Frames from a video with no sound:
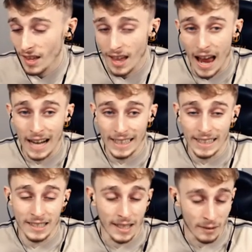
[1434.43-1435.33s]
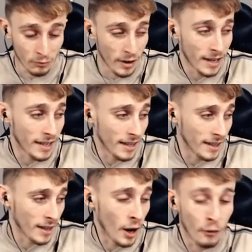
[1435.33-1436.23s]
I guess it's like really
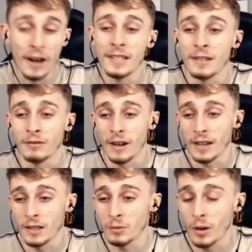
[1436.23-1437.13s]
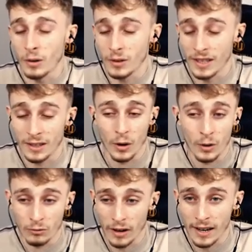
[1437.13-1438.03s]
like aggressive rain as well, so there's loads
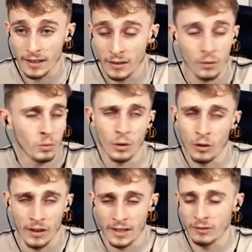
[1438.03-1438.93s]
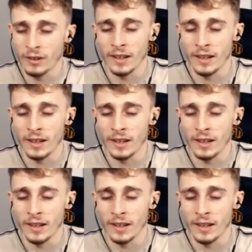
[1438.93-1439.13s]
of rain. Well, not aggressive rain.